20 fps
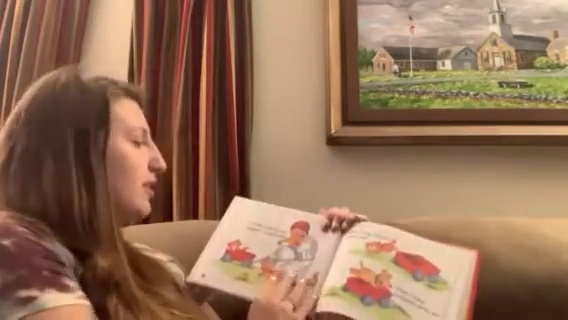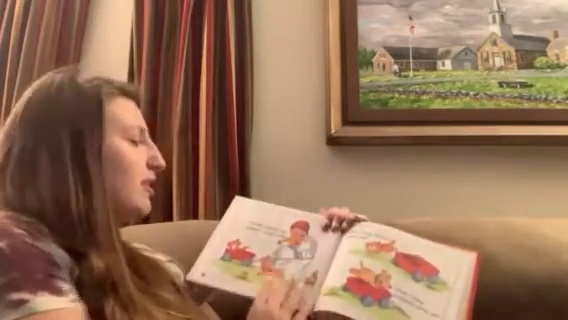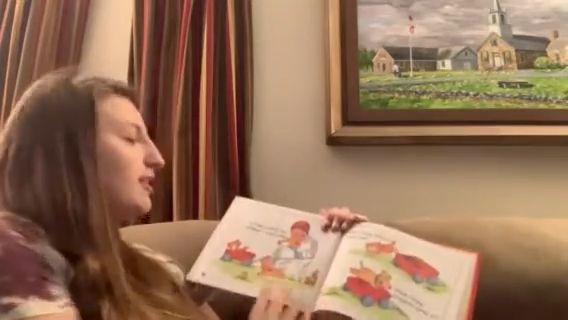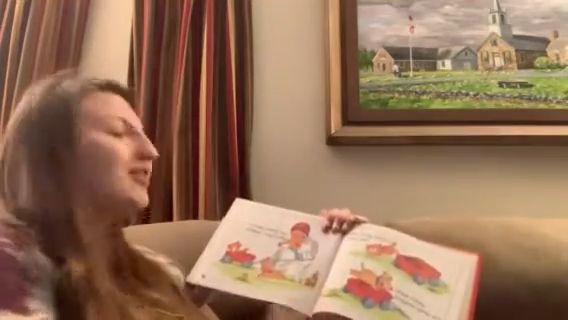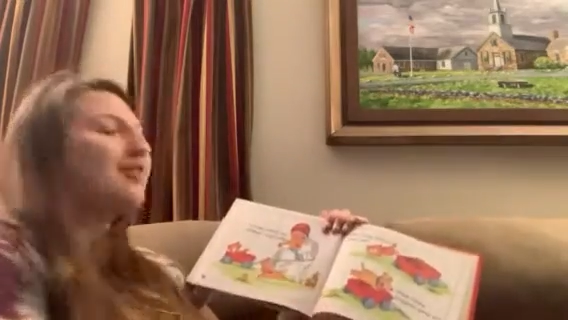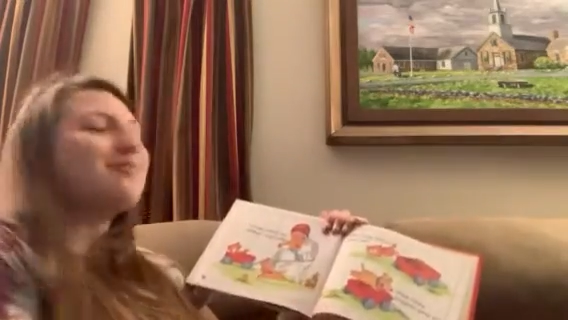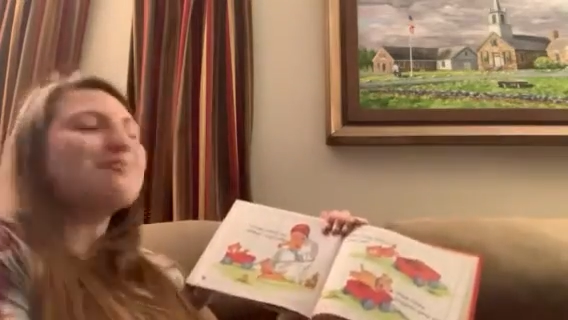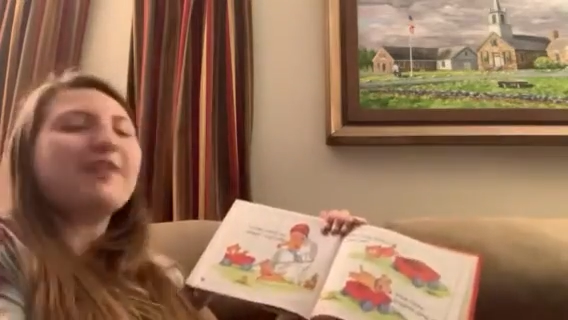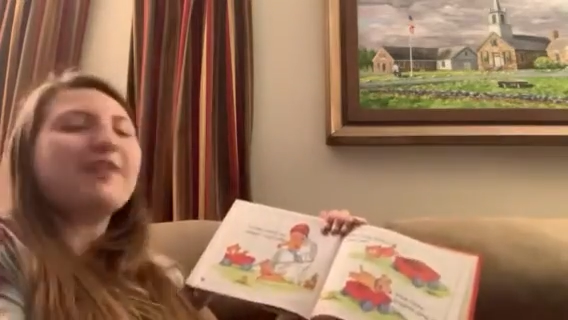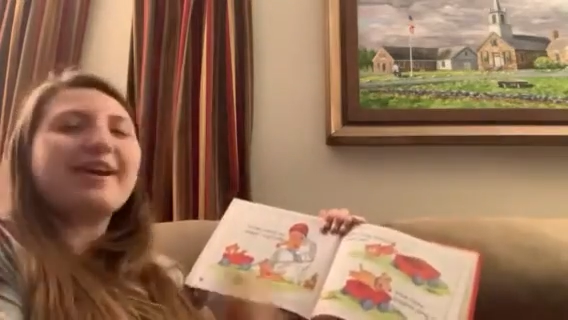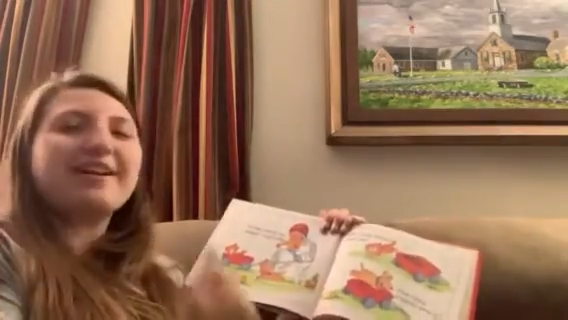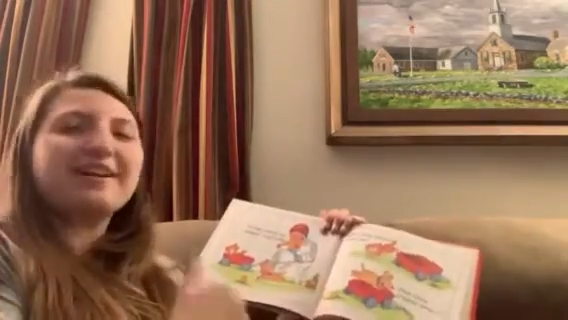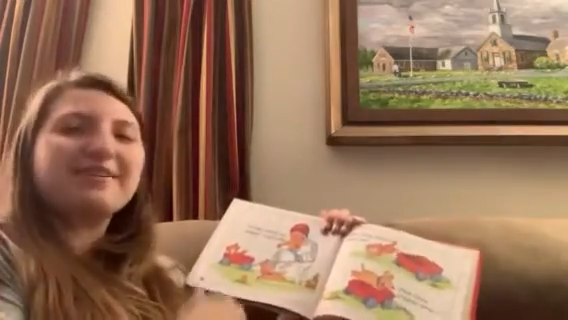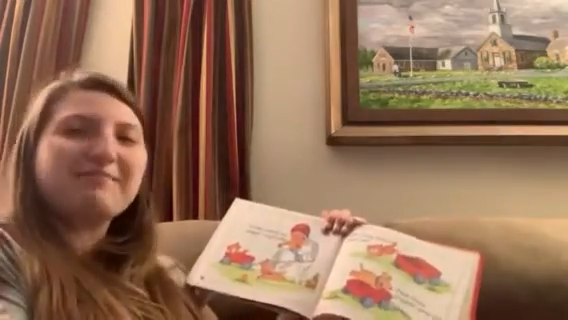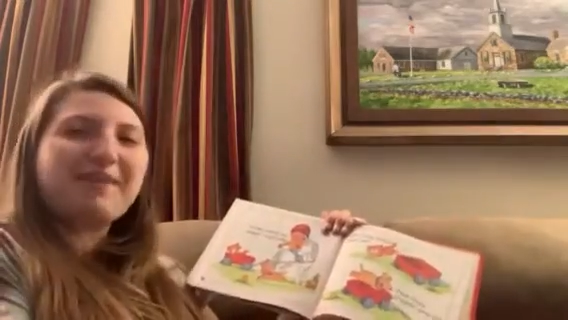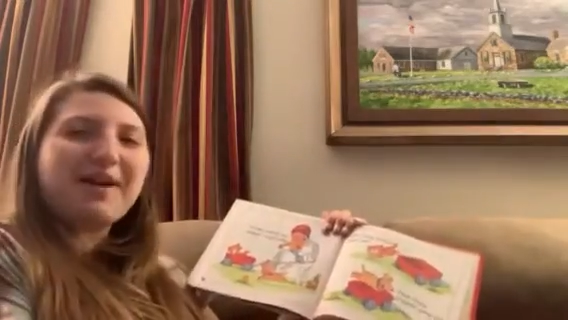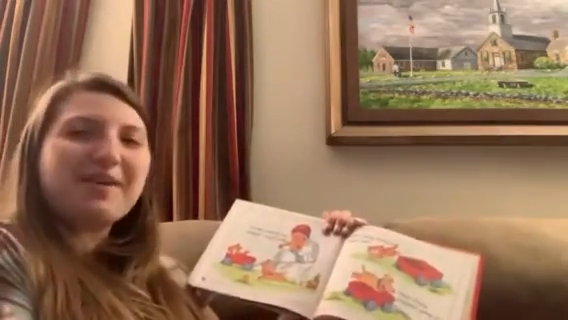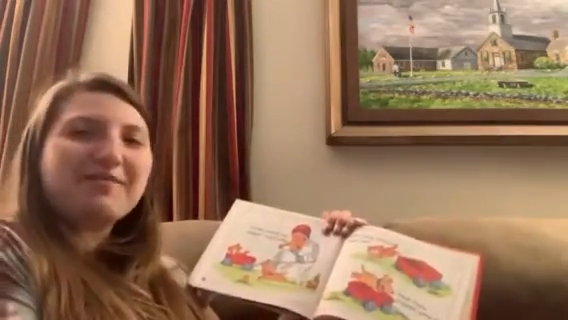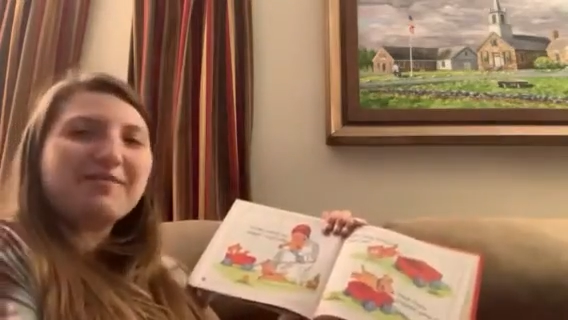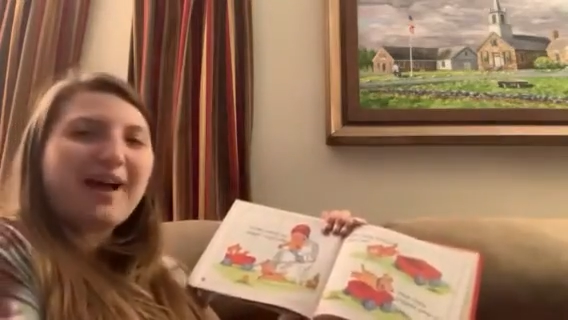Come ride in
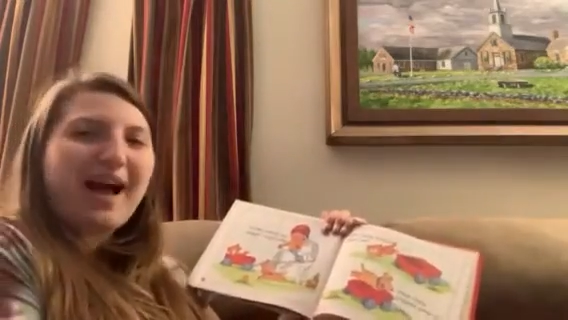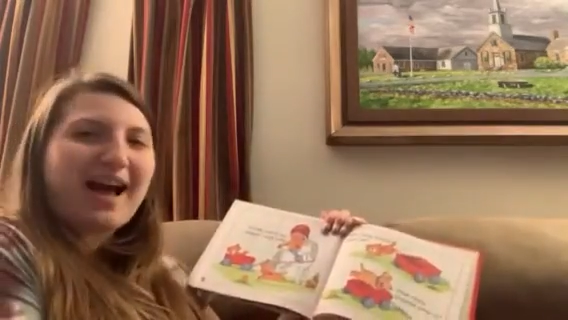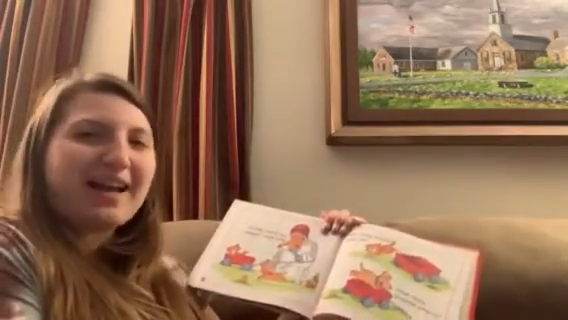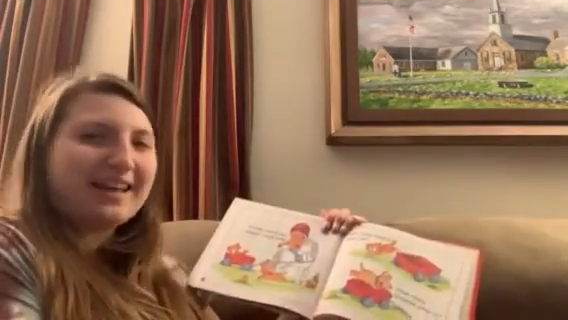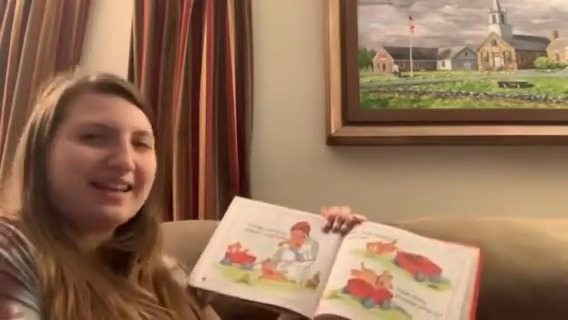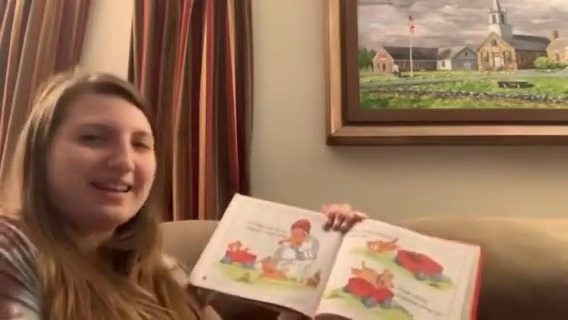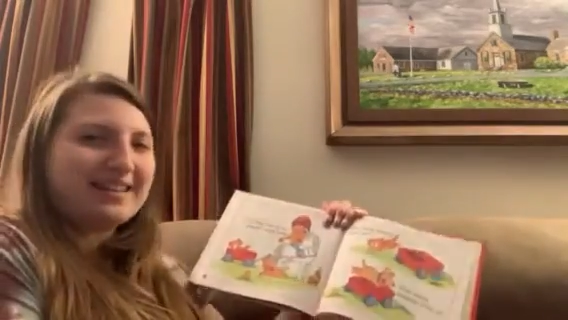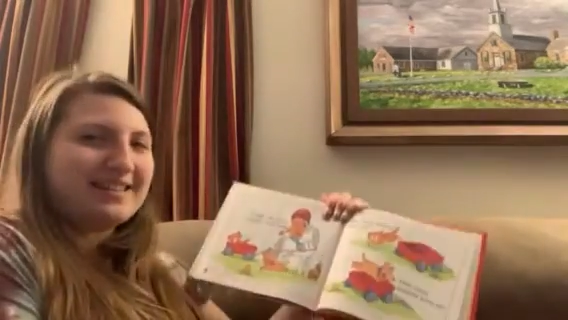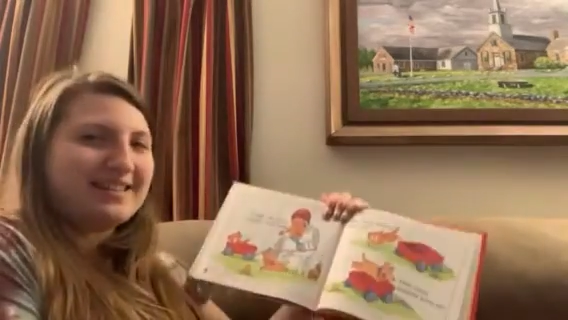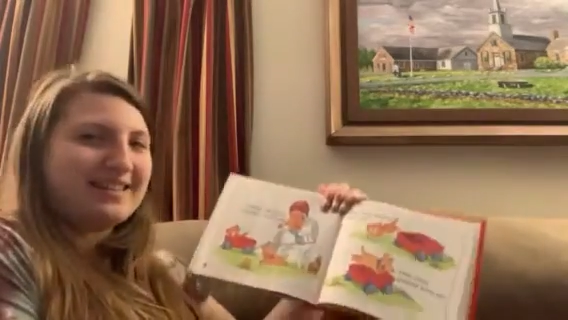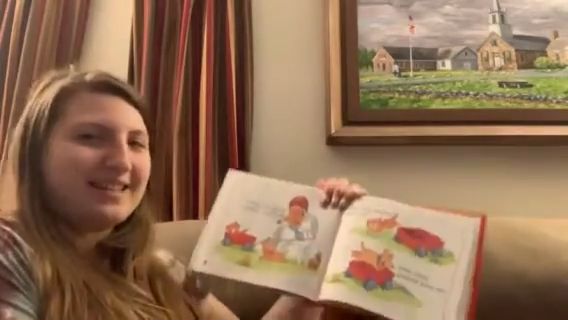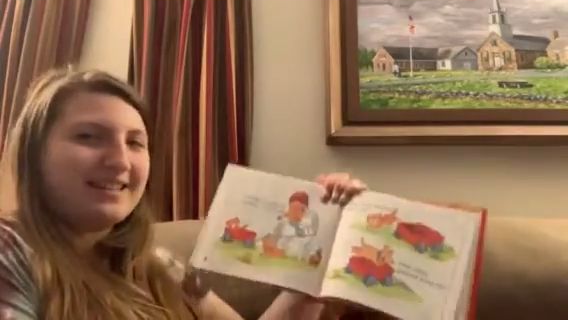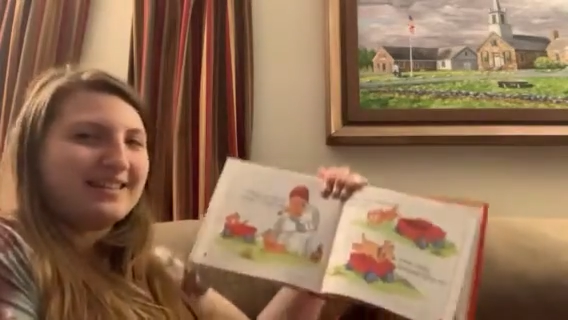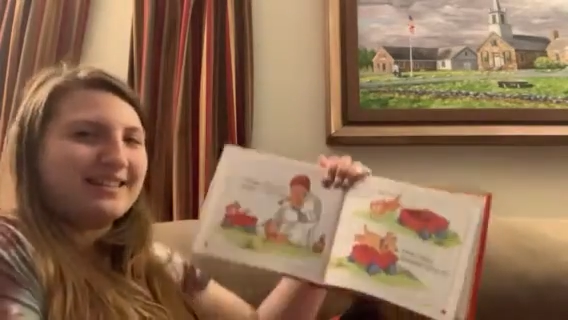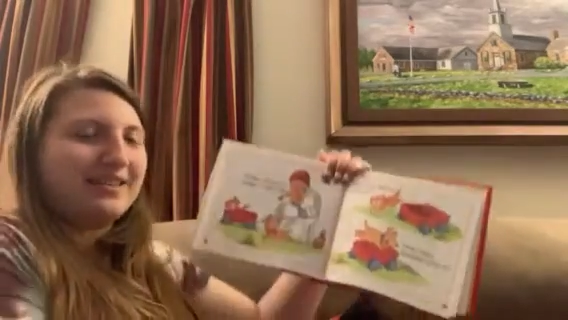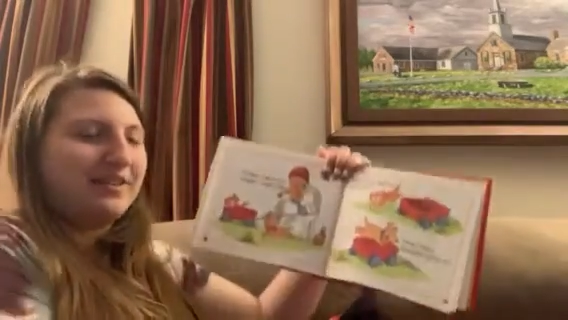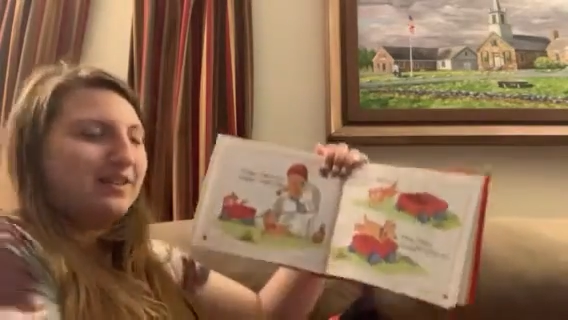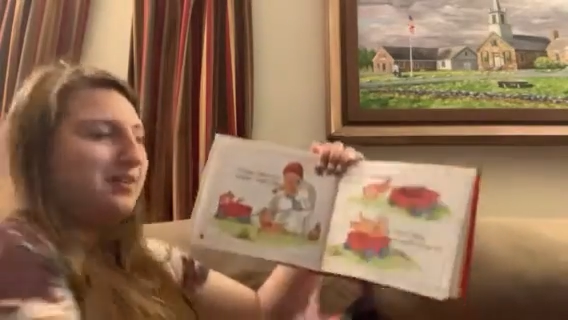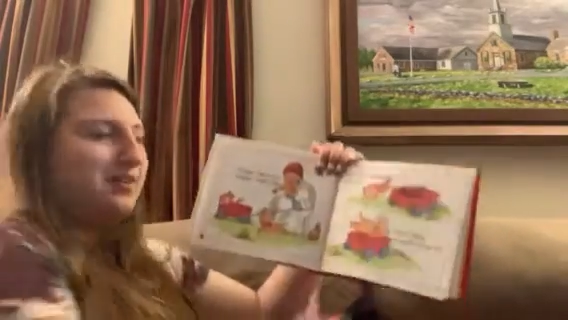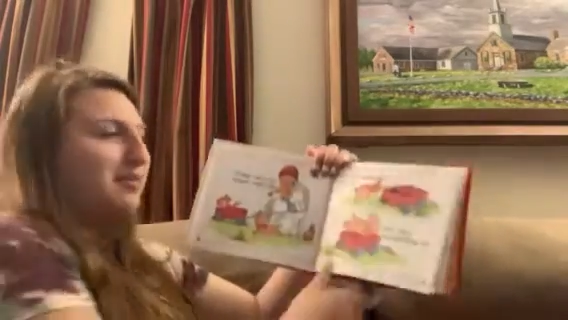my wagon, says
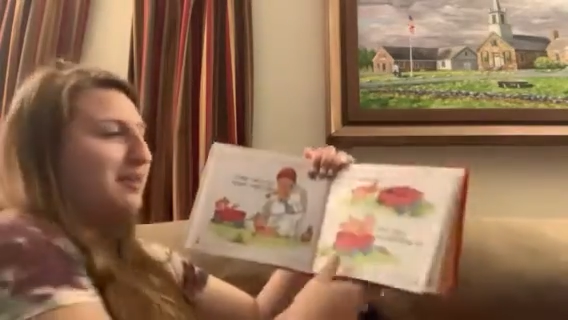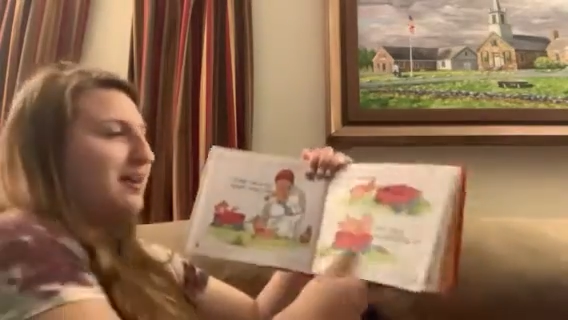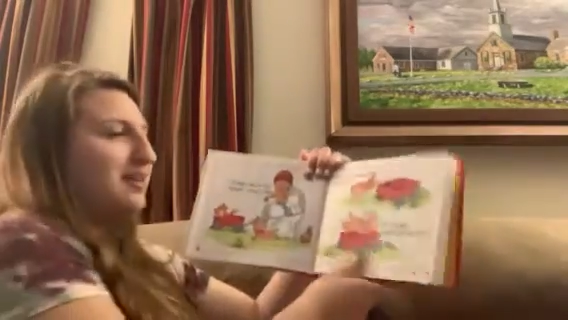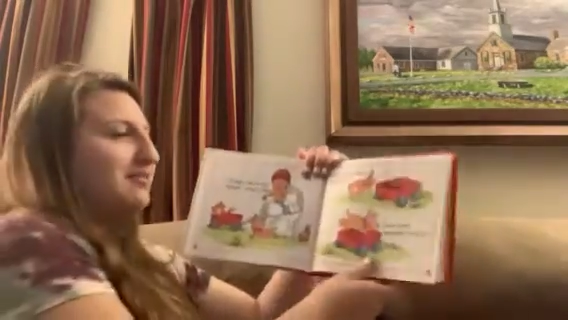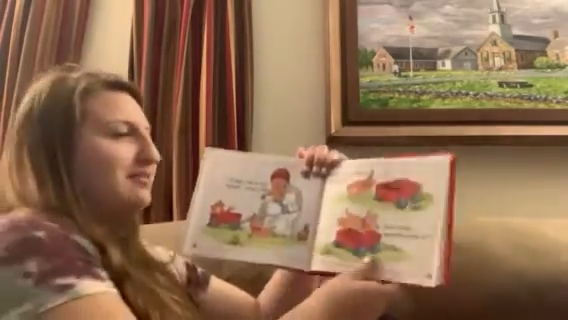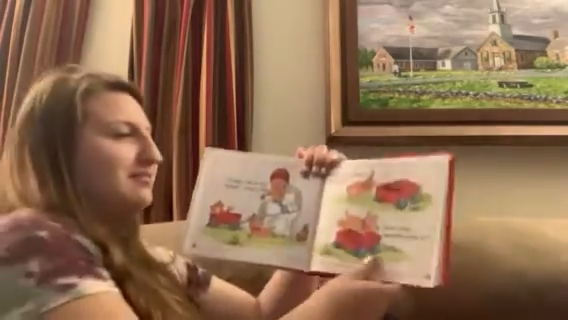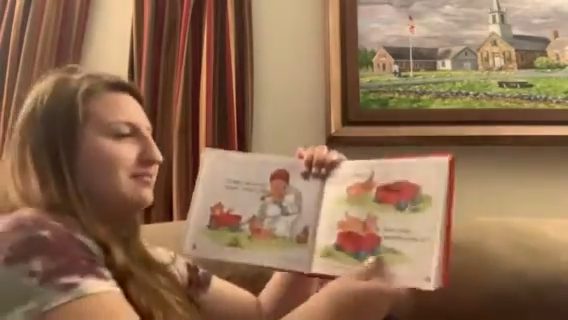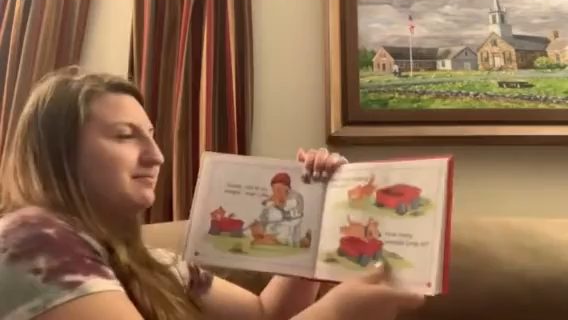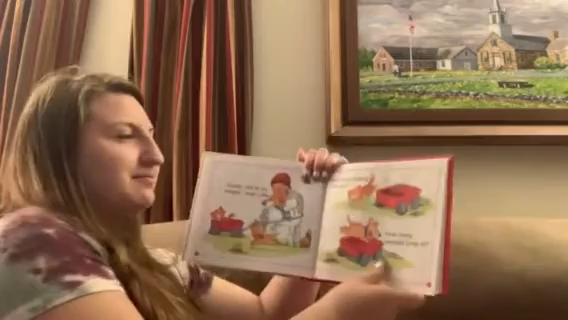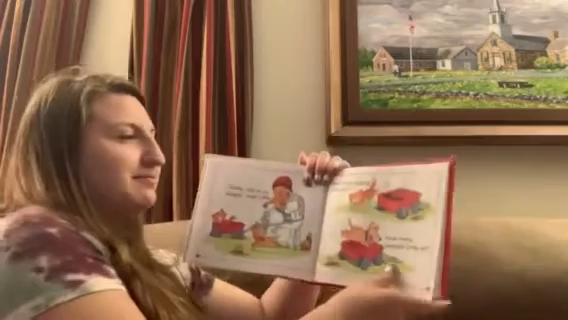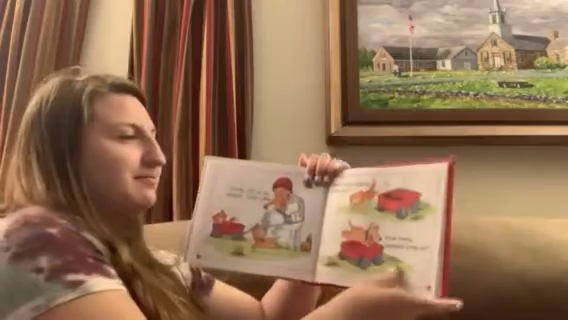little one.